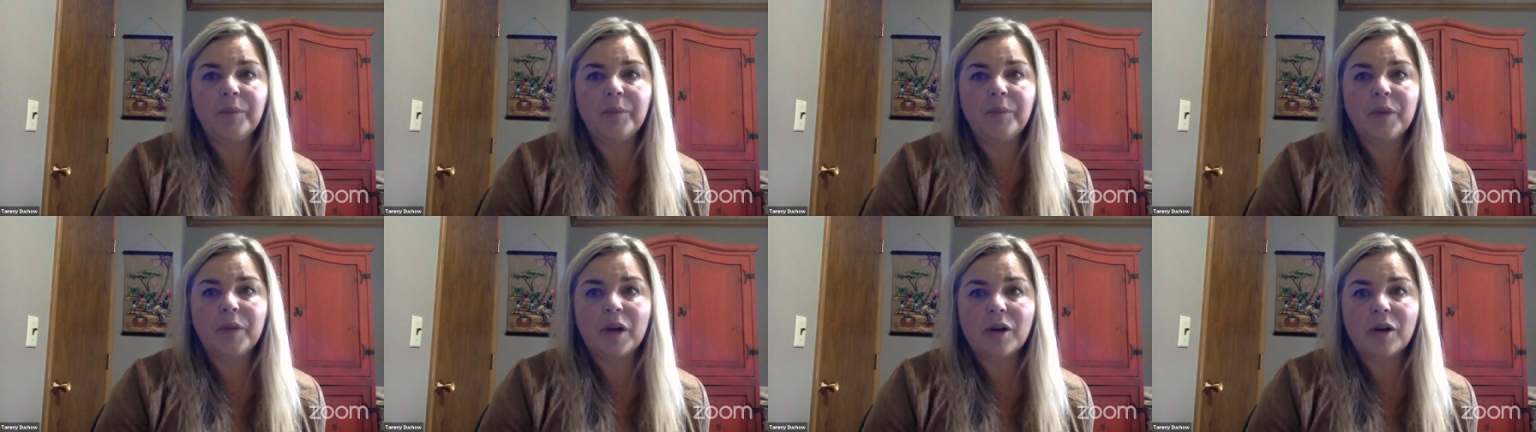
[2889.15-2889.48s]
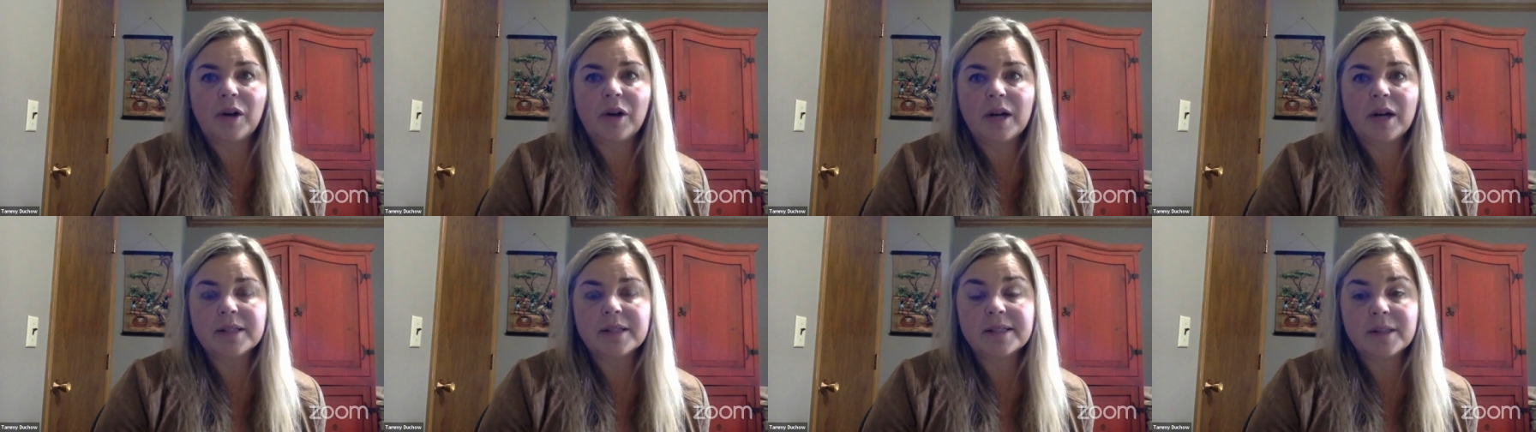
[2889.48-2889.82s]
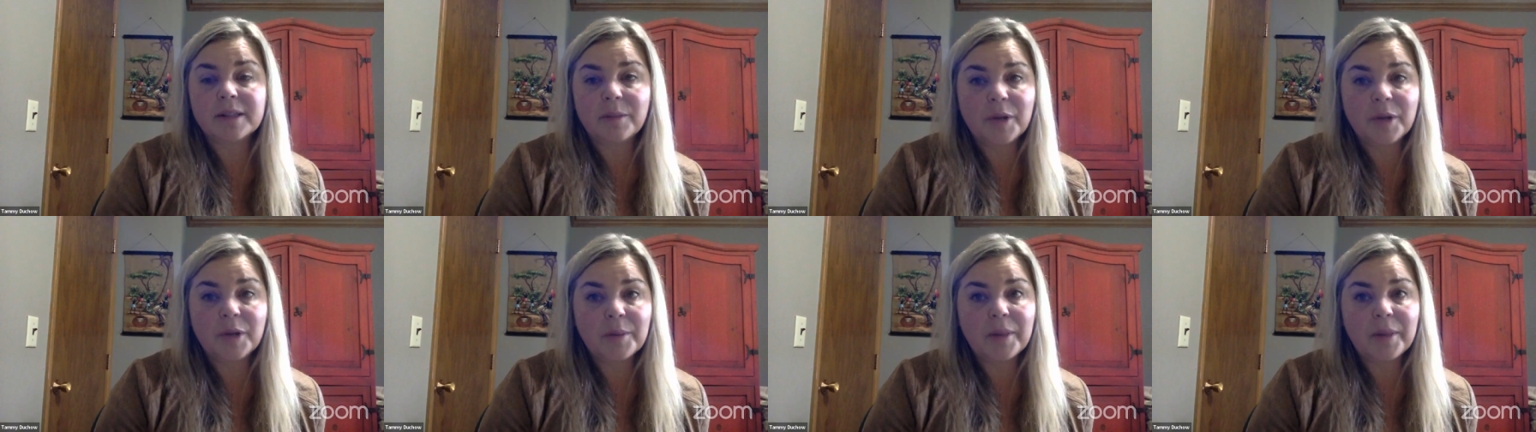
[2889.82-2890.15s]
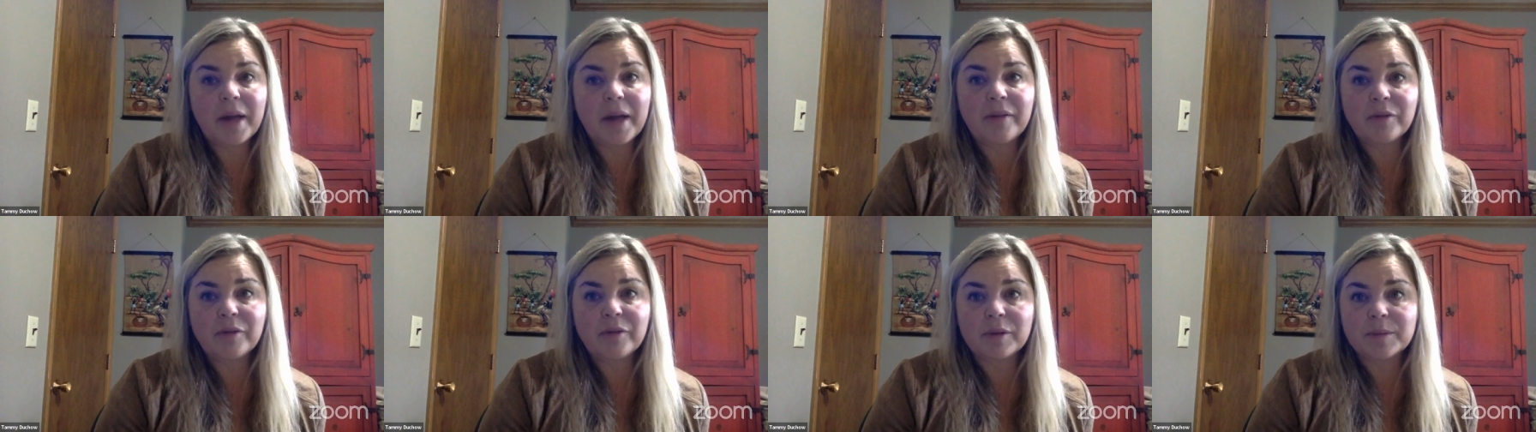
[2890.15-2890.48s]
across so many
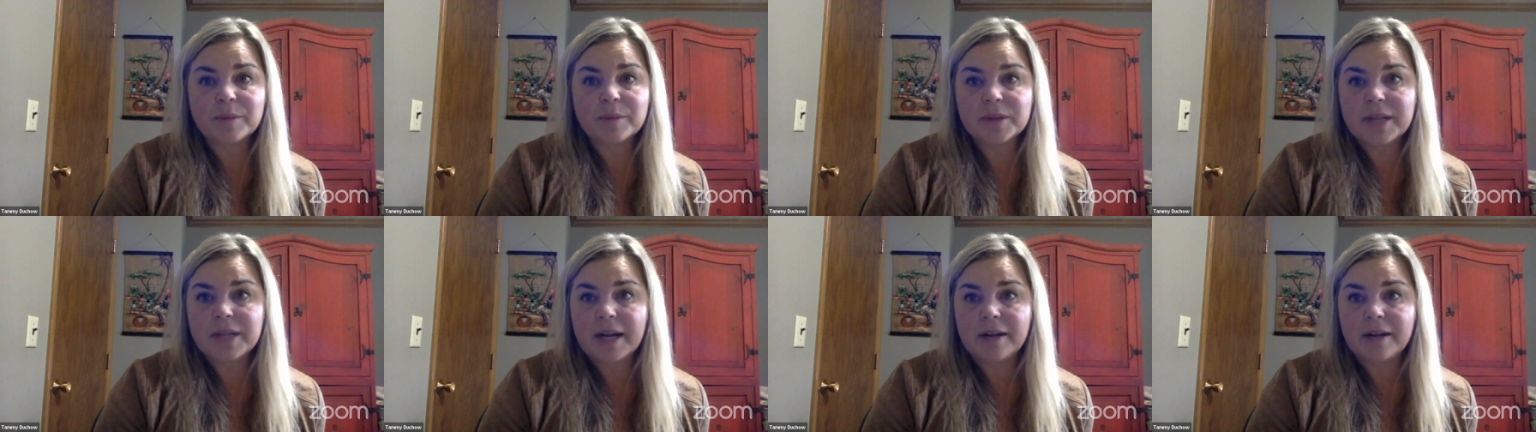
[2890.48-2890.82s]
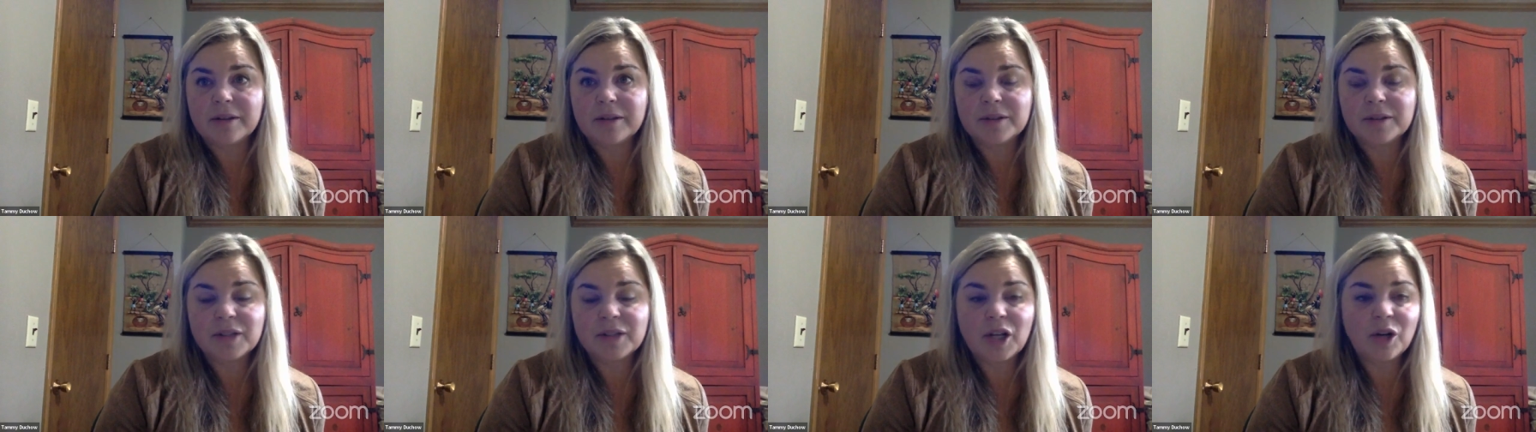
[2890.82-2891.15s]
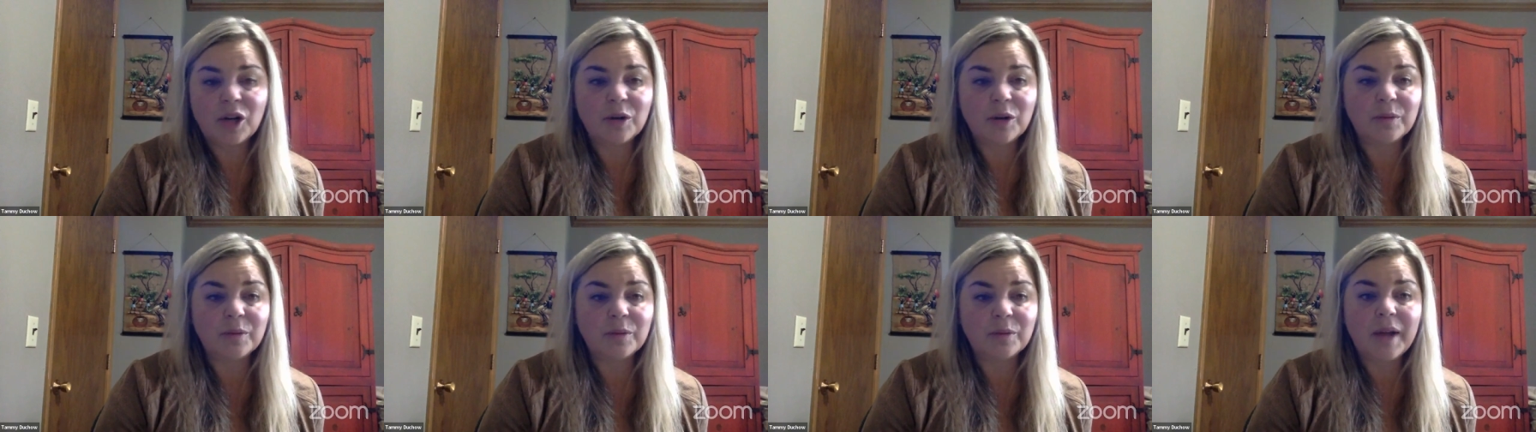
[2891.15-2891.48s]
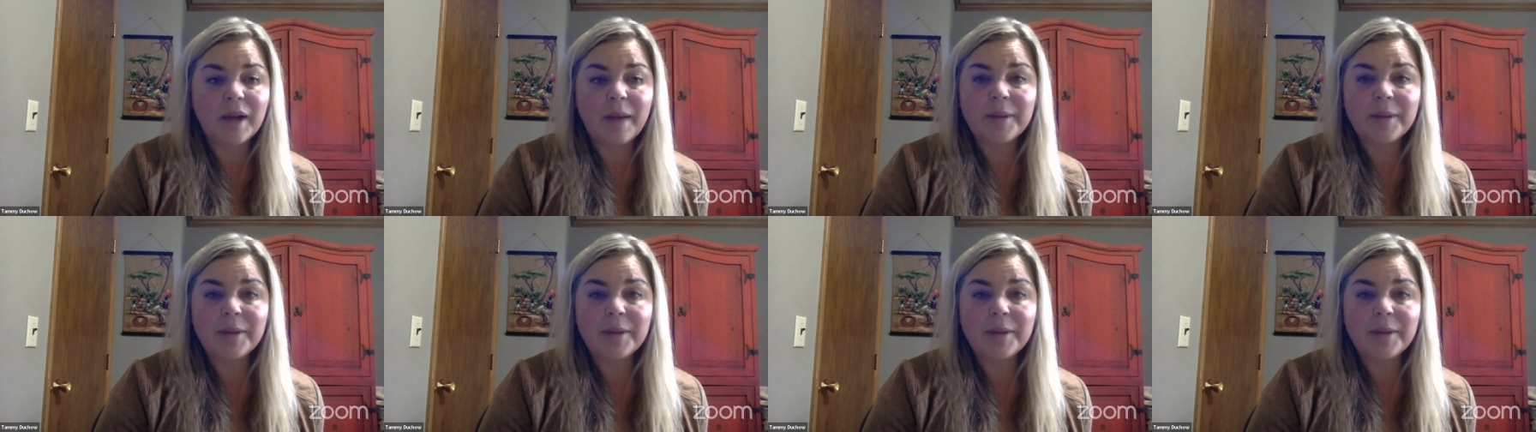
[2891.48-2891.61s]
platforms now. So,